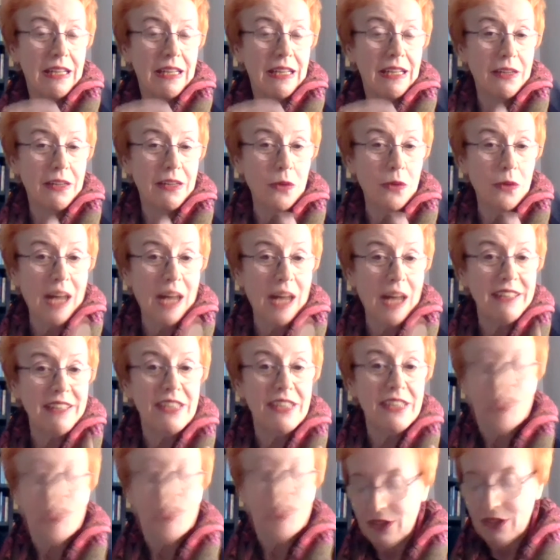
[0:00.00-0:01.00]
one
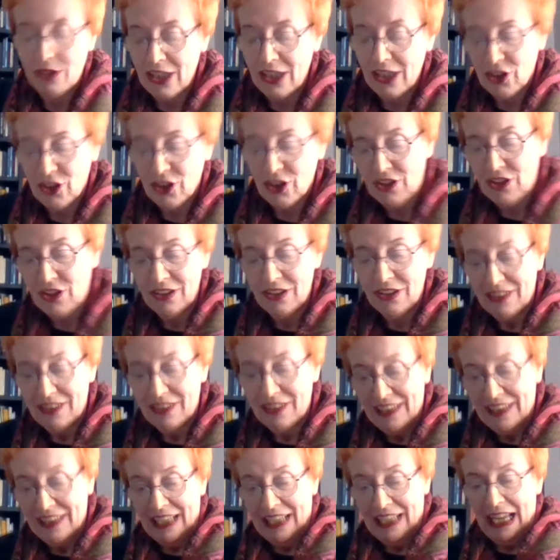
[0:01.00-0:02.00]
introduction
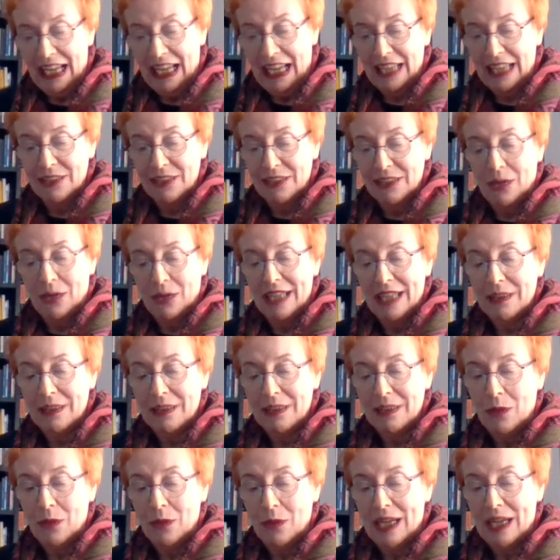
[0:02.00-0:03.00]
and
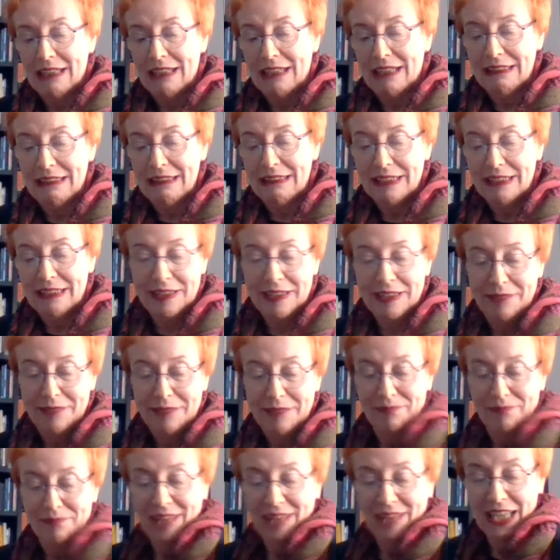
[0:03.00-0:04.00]
one
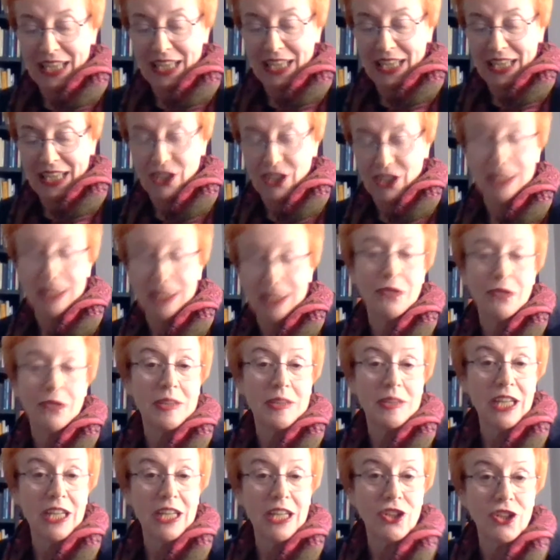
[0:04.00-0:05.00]
actually
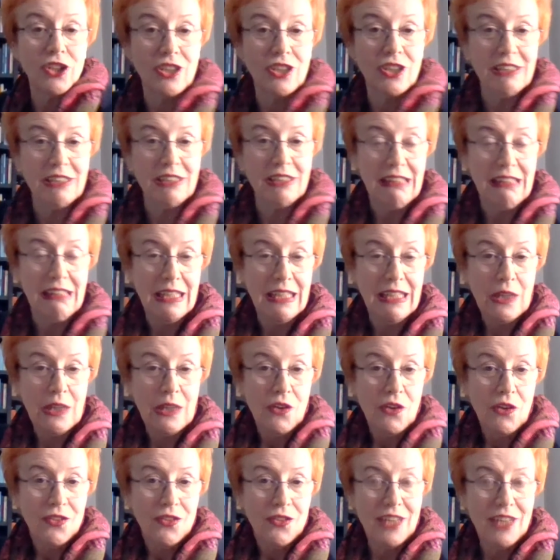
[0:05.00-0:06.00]
quotation
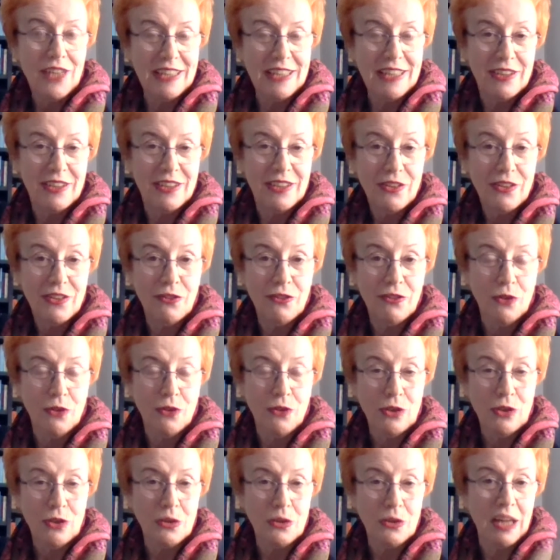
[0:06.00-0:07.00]
that, of
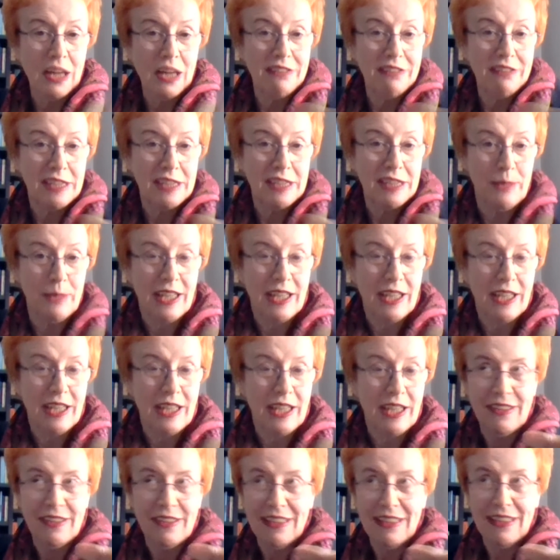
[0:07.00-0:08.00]
course, we have this big
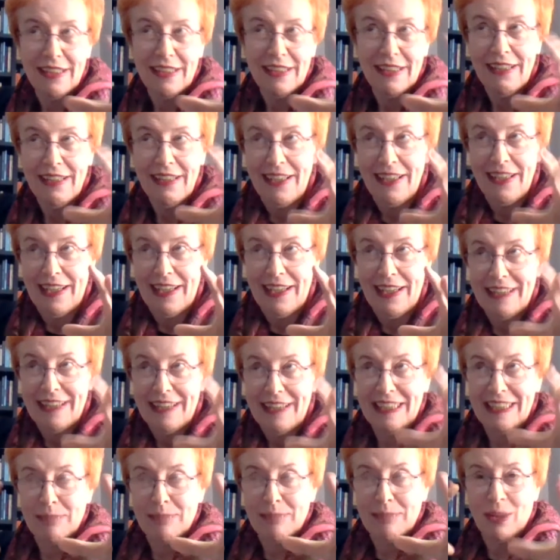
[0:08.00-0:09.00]

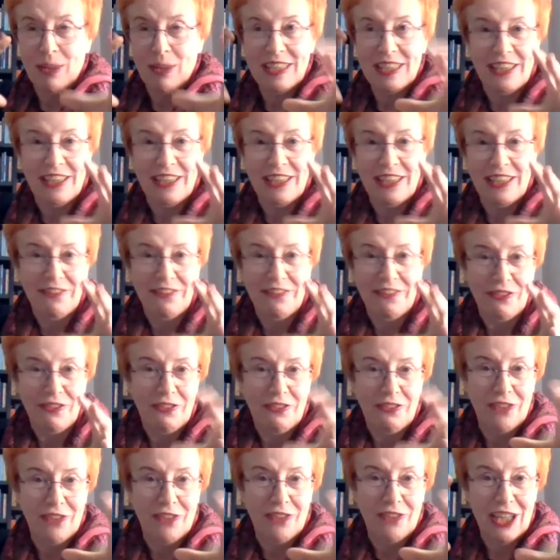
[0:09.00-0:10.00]
dispositive of the
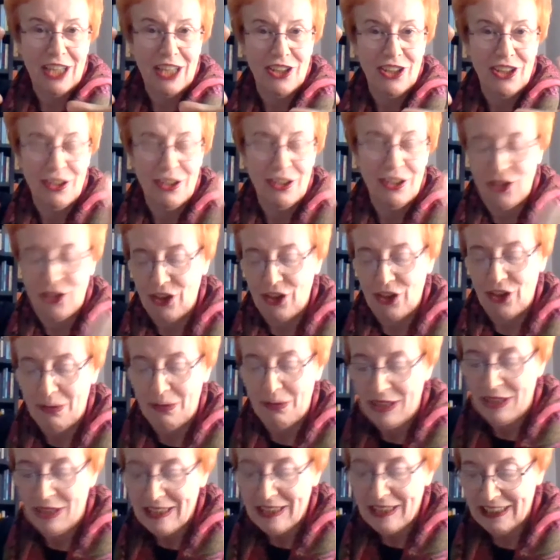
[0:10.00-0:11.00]
French and the
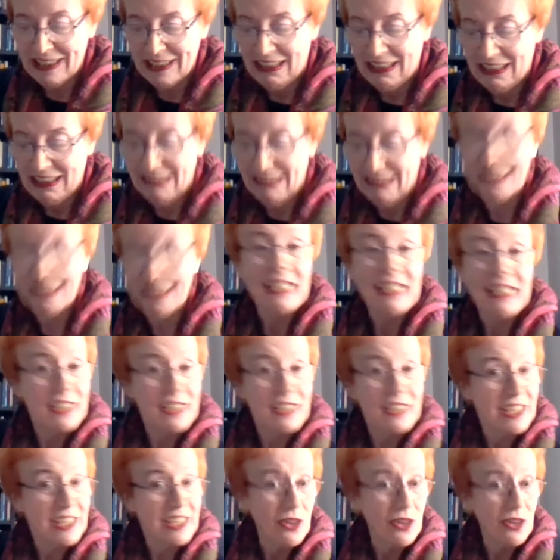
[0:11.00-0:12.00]
Germans. And
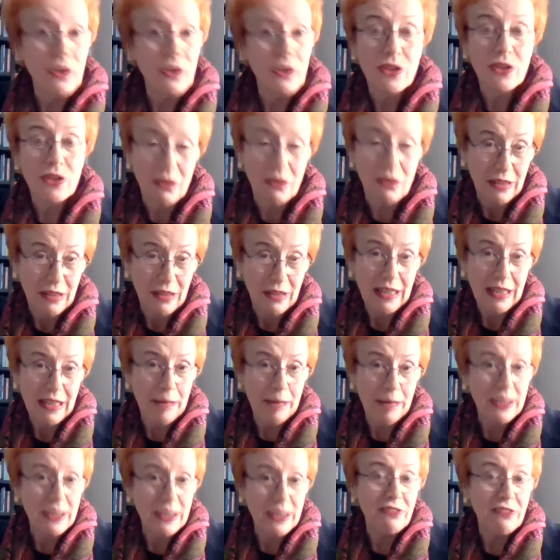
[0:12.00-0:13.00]
this is also a
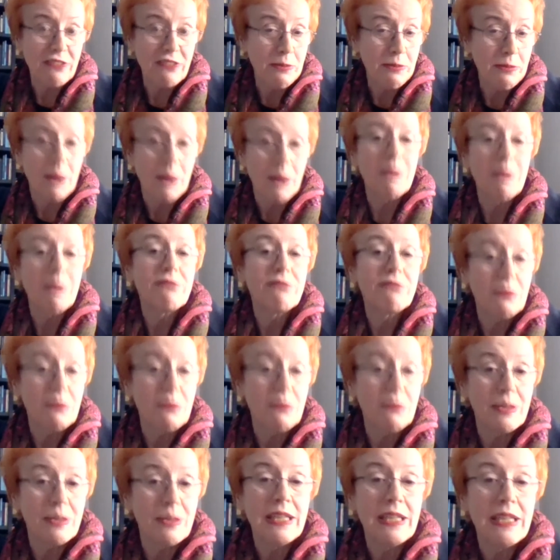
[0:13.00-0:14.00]
bit of a problem for
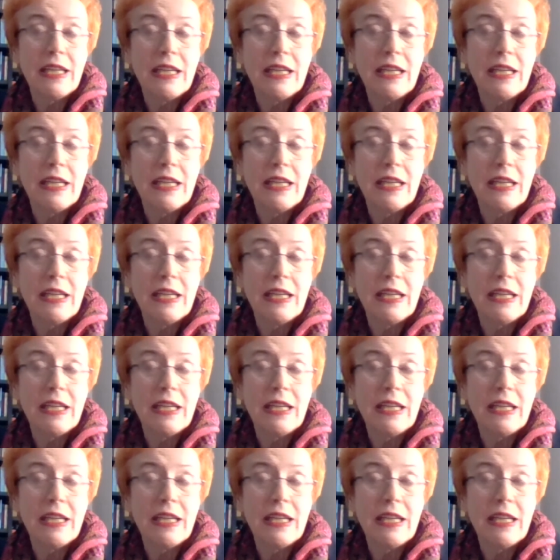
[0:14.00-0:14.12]
me,